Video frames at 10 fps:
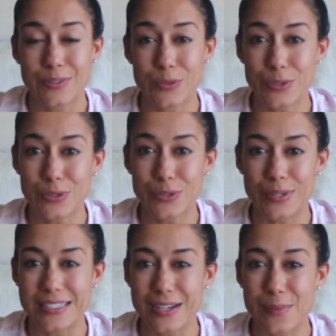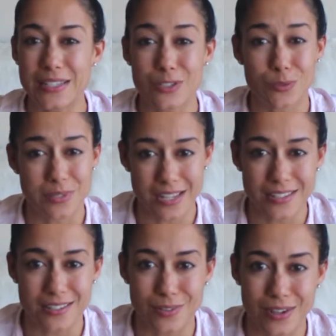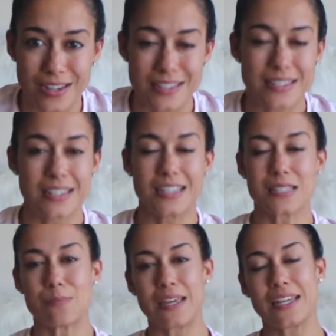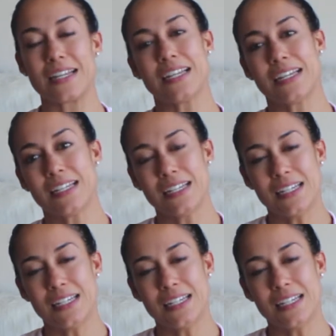Whoo! Talk about circumstances, you guys. It's been